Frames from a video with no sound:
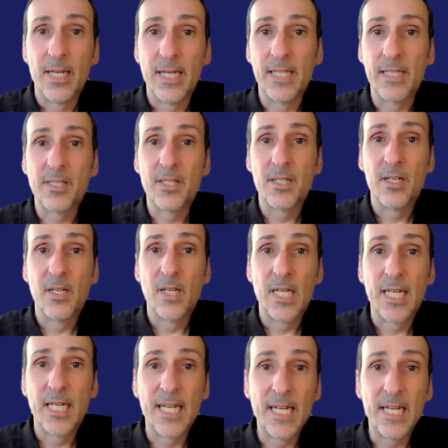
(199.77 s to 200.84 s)
It's
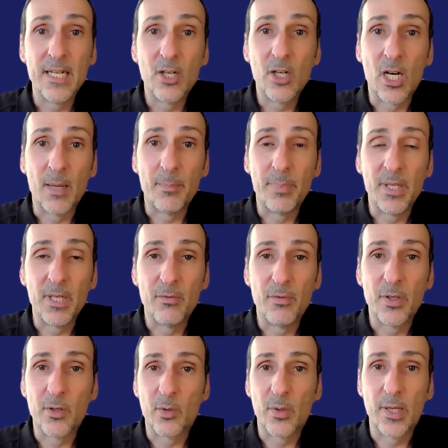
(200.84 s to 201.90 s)
getting a copy
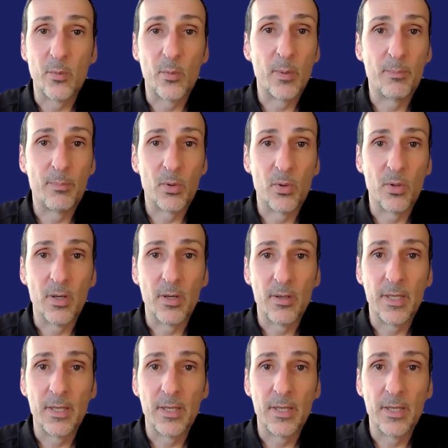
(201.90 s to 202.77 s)
of your credit report.